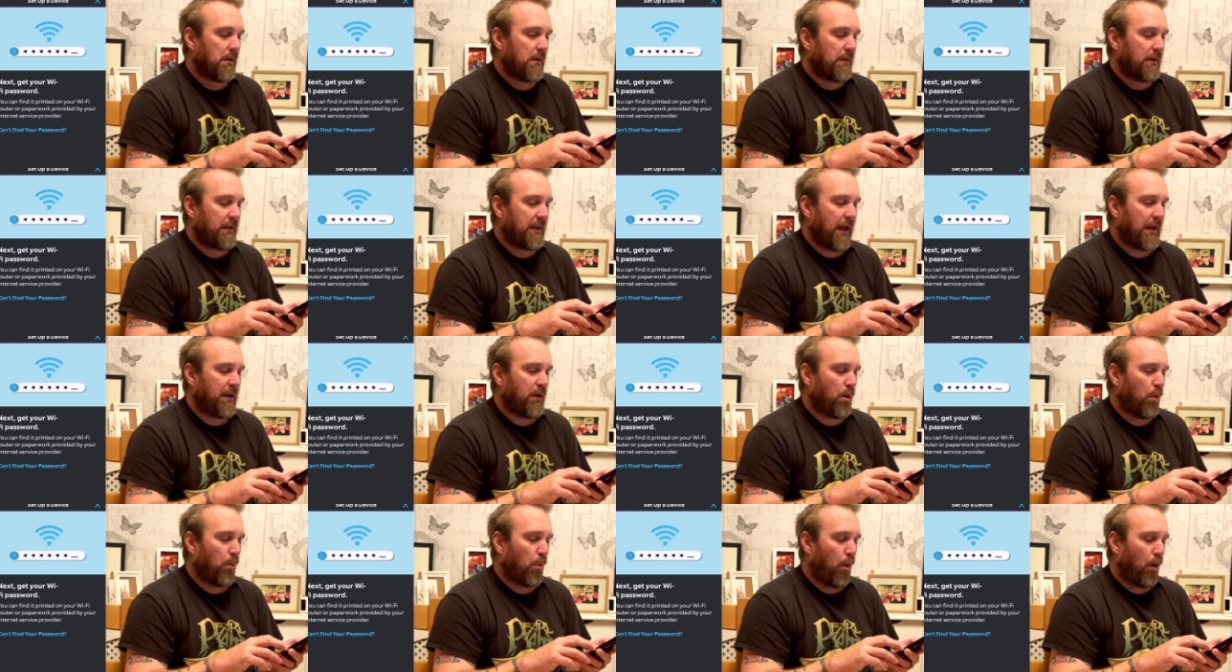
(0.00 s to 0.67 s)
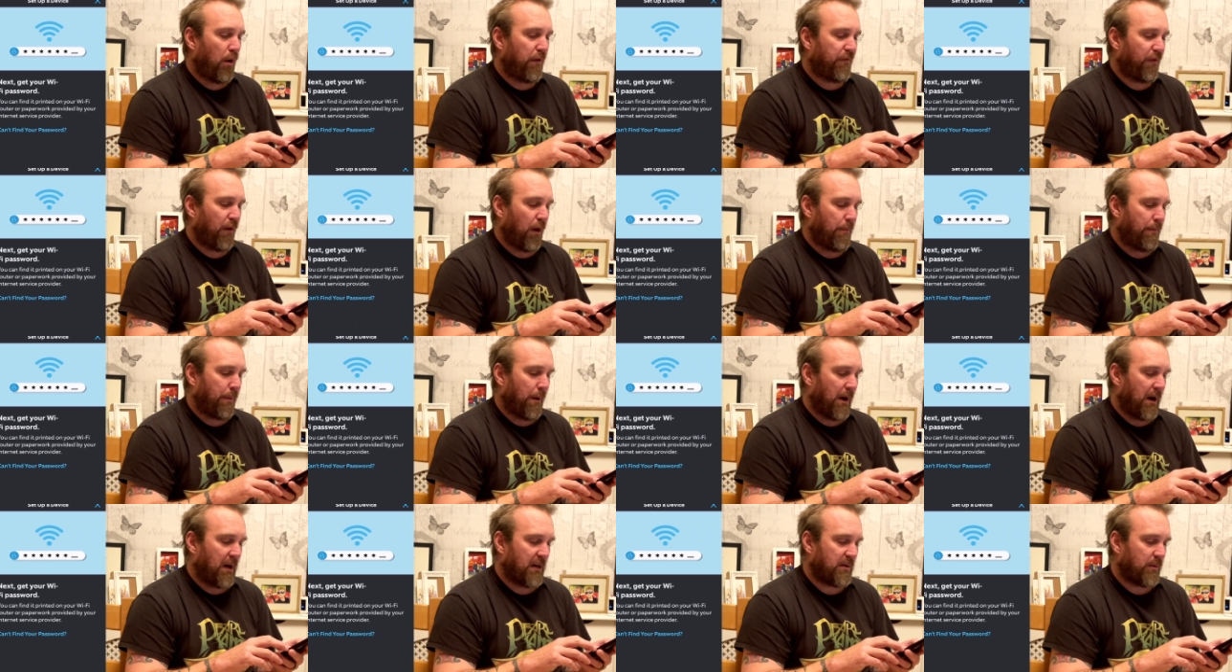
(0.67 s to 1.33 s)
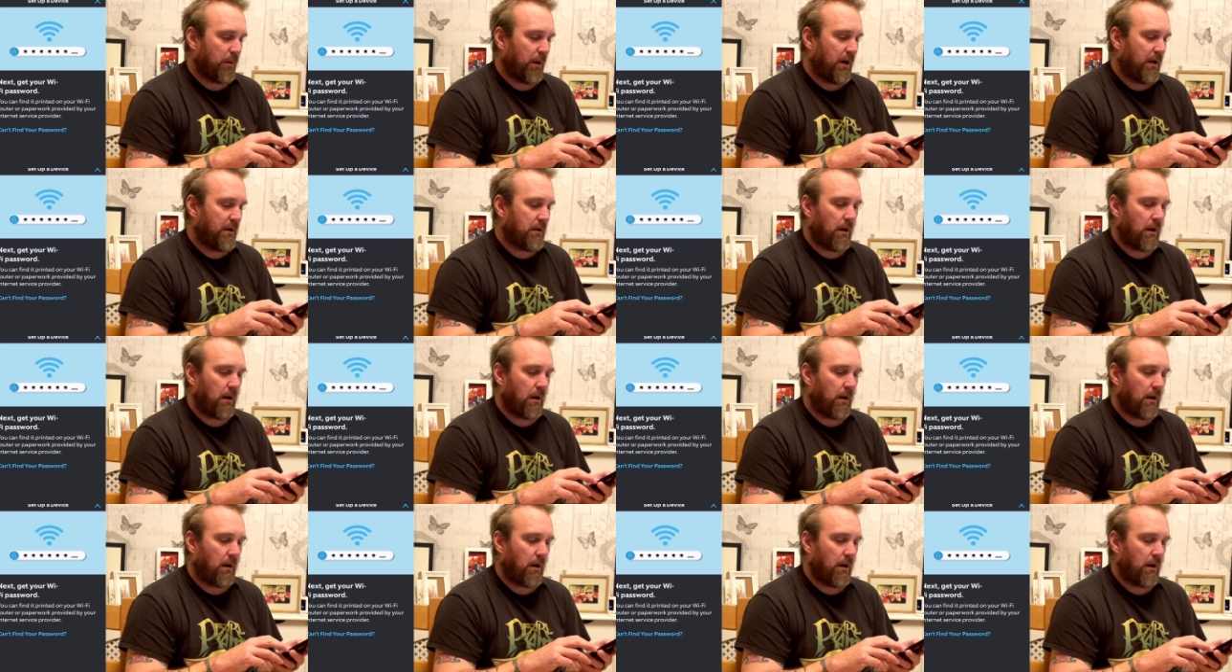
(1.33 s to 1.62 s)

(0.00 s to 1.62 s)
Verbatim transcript: Get your Wi-Fi password.